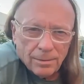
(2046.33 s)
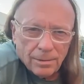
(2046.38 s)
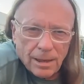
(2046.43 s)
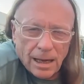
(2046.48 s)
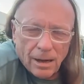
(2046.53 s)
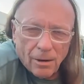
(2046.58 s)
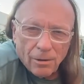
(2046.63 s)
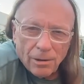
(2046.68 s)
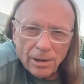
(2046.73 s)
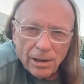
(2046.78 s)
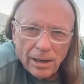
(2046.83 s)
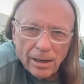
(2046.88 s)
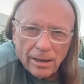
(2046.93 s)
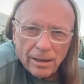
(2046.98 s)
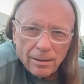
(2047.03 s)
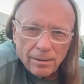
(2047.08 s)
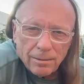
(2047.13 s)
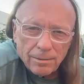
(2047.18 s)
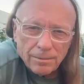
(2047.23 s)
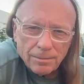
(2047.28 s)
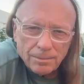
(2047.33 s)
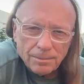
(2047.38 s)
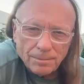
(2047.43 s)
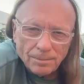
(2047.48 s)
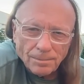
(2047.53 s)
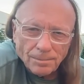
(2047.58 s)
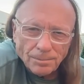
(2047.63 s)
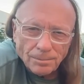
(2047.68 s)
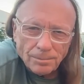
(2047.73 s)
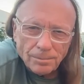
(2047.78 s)
Out in it.
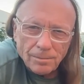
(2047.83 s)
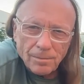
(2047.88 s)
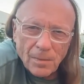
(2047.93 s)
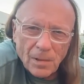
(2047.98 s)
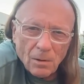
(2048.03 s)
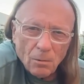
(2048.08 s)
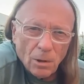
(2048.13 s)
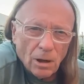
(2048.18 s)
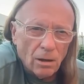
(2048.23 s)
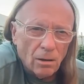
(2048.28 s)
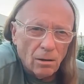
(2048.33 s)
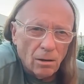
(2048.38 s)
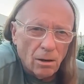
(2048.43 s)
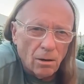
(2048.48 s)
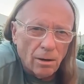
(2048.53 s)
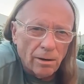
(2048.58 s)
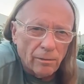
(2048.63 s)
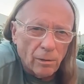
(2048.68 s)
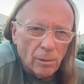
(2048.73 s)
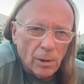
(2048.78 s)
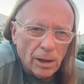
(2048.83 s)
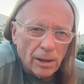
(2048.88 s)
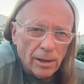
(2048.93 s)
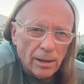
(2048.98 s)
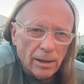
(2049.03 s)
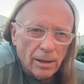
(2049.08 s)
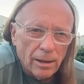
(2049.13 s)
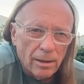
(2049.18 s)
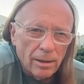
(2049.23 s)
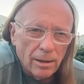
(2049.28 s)
Well, hello,
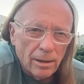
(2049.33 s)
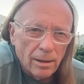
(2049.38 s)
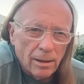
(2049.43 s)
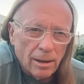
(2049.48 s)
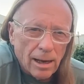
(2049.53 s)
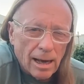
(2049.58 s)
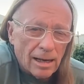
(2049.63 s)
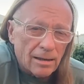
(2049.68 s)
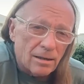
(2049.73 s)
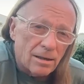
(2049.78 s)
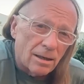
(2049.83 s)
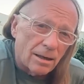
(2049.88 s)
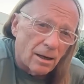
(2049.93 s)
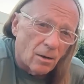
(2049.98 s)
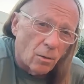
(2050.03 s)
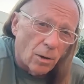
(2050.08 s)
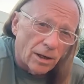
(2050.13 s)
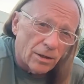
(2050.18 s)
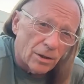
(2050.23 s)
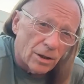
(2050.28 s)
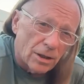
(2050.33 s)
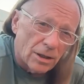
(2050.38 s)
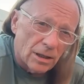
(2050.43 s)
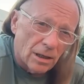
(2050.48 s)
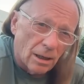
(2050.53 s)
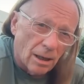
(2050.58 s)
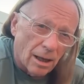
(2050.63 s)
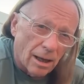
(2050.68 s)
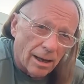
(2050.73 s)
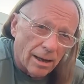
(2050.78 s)
everybody. Ask any questions you
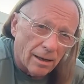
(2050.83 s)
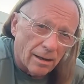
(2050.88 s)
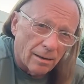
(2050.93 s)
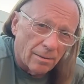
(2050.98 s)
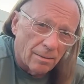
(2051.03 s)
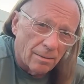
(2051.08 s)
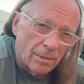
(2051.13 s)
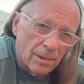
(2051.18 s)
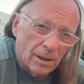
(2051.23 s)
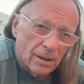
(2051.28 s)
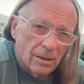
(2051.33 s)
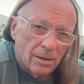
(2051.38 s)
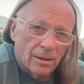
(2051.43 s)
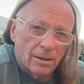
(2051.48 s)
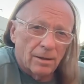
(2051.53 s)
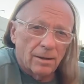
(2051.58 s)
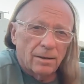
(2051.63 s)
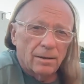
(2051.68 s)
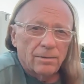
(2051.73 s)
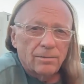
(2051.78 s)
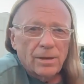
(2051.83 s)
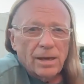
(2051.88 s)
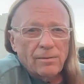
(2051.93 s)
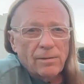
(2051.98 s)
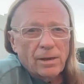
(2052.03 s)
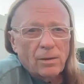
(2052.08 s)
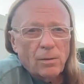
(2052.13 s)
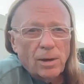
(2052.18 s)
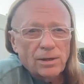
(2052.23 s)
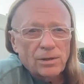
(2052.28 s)
like. If you have
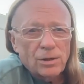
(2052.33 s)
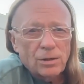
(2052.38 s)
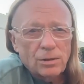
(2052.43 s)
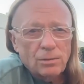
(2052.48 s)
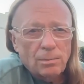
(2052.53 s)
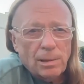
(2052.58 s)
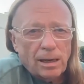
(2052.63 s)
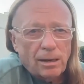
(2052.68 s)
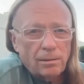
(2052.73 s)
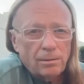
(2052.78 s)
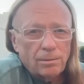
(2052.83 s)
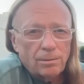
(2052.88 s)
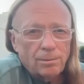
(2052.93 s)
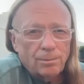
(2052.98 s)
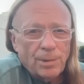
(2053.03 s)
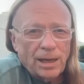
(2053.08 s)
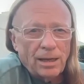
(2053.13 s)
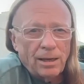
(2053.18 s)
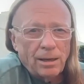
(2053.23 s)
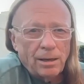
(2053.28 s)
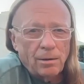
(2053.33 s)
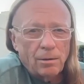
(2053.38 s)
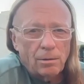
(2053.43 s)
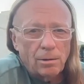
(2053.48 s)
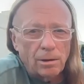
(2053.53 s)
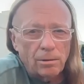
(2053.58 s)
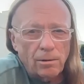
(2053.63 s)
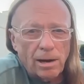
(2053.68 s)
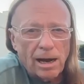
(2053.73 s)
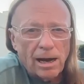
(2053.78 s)
any questions about me or
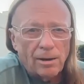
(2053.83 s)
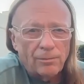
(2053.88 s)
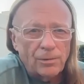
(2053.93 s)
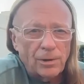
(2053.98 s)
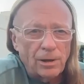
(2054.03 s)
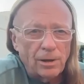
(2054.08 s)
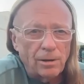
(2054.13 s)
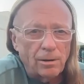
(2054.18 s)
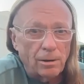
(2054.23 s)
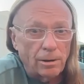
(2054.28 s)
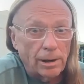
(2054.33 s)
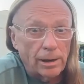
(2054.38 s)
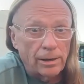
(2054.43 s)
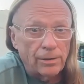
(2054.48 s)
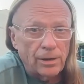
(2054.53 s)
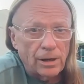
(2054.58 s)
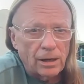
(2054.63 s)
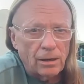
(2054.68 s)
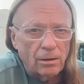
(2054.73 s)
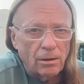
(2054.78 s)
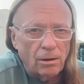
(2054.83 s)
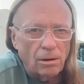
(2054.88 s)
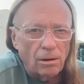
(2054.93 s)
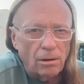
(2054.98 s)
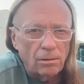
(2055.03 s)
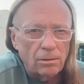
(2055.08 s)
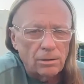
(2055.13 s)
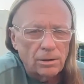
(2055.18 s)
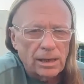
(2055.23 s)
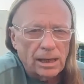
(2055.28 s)
the rafting or anything at
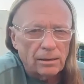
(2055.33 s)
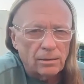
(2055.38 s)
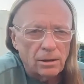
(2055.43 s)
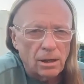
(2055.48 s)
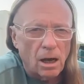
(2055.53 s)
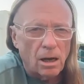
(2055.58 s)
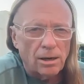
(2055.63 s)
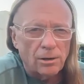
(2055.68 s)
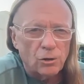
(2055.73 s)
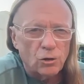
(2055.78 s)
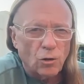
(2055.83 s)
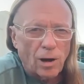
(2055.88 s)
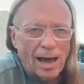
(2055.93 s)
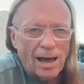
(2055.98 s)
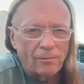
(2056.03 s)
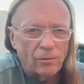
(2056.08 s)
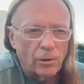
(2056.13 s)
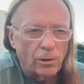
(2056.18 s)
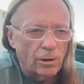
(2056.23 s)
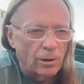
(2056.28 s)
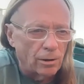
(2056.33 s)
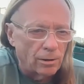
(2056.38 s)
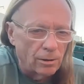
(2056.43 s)
all, Tectonic Traveller.